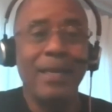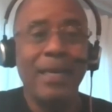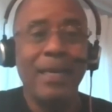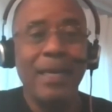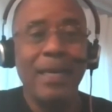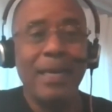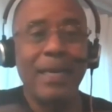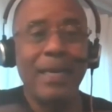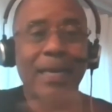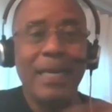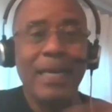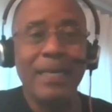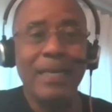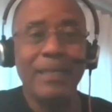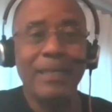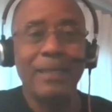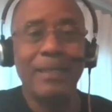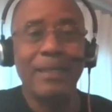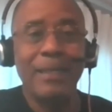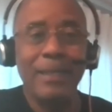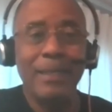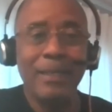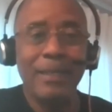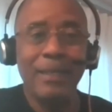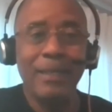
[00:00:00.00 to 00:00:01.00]
and I
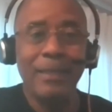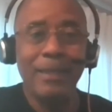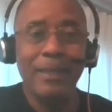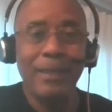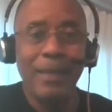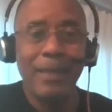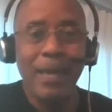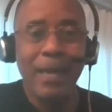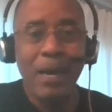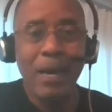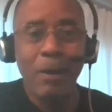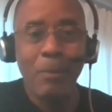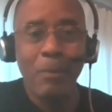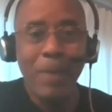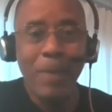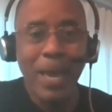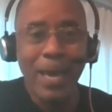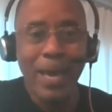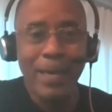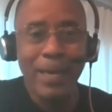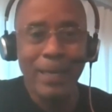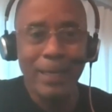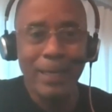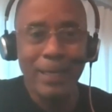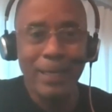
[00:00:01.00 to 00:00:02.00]
see how mad
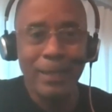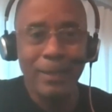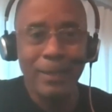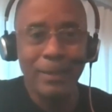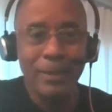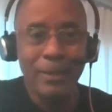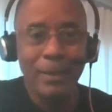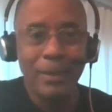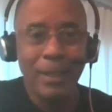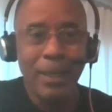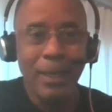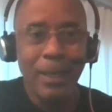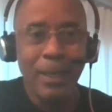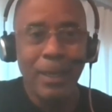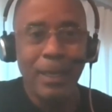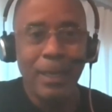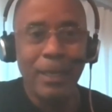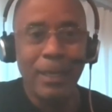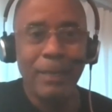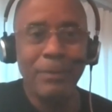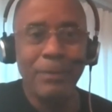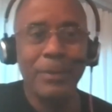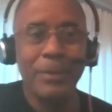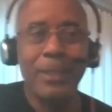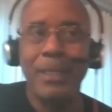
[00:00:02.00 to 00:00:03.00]
he is, and
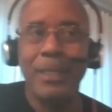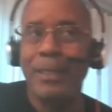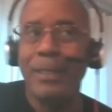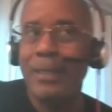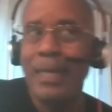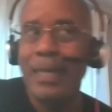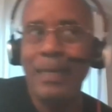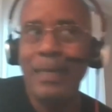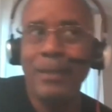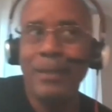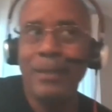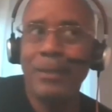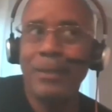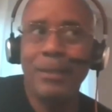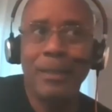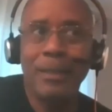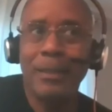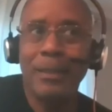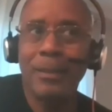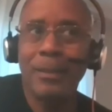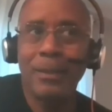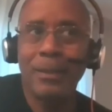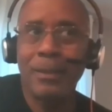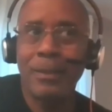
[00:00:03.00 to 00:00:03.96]
I'm saying that's just